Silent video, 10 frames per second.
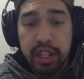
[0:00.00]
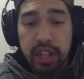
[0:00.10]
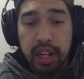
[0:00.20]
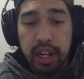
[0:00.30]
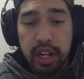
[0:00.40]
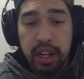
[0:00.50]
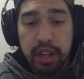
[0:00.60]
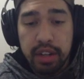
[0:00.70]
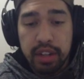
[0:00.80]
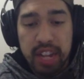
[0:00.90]
Uh,
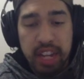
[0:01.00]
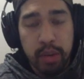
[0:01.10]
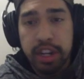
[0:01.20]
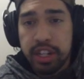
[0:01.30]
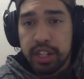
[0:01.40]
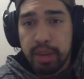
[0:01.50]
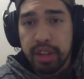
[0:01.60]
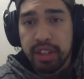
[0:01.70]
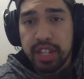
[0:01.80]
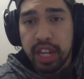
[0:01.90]
any questions about
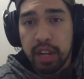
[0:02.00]
this deck?